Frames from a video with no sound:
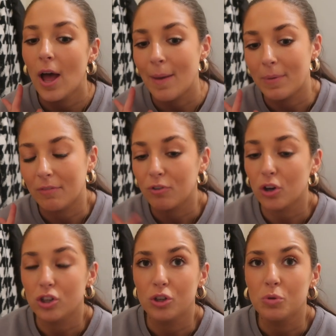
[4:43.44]
I've got
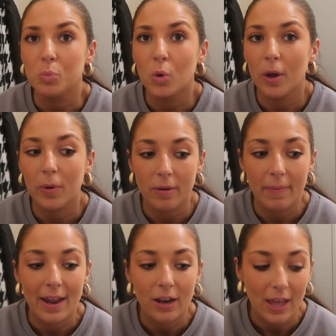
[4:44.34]
to do some work while I'm
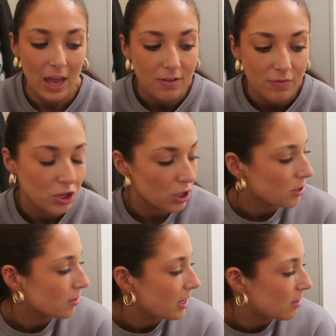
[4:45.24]
there, like edit
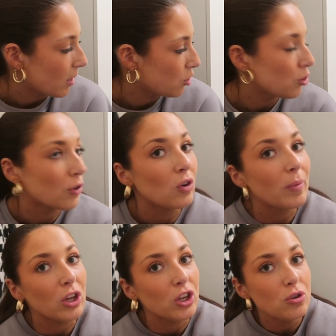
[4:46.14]
videos, so I need to make sure all
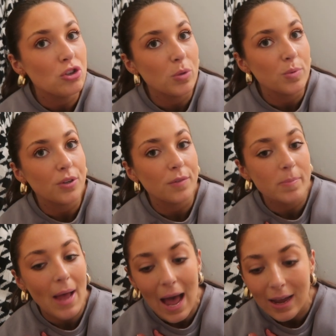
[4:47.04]
my YouTube stuff's
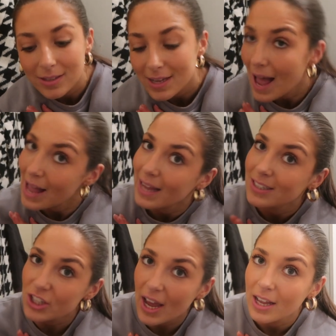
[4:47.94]
packed.
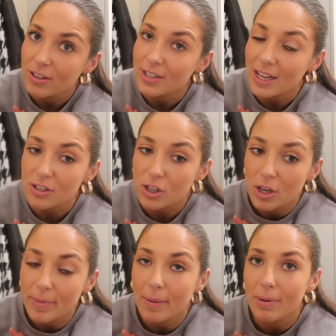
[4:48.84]
And yeah, so that's
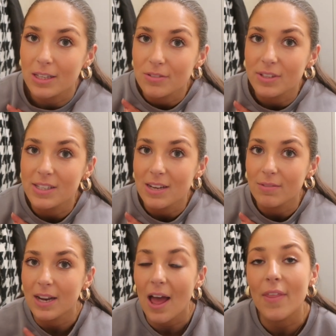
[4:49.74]
going to be our plans for this
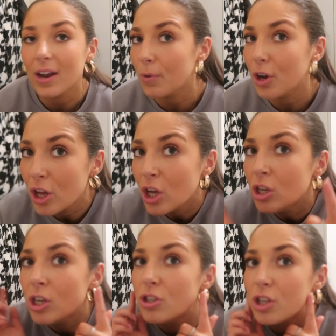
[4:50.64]
evening. And then I want to
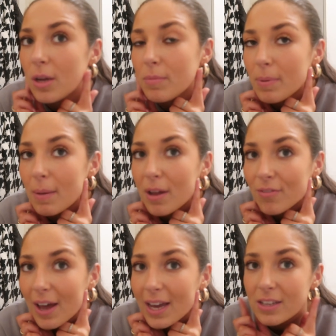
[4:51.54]
dermaplan my
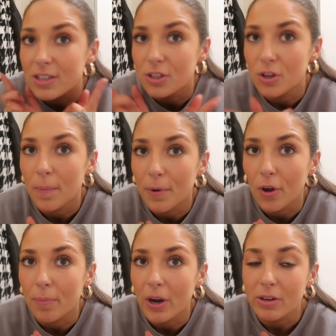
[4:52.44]
face and dye my
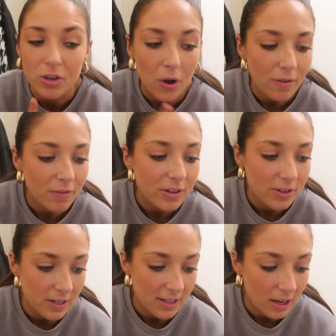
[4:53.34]
eyebrows. Oliver
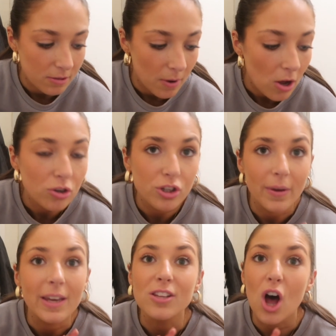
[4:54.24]
is on his Xbox, so
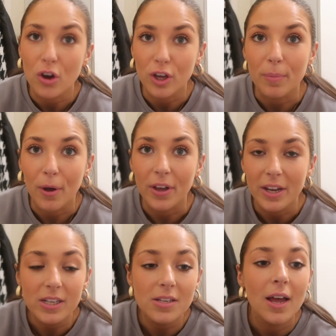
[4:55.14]
he's
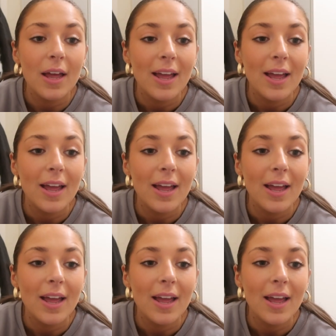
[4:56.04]
occupied.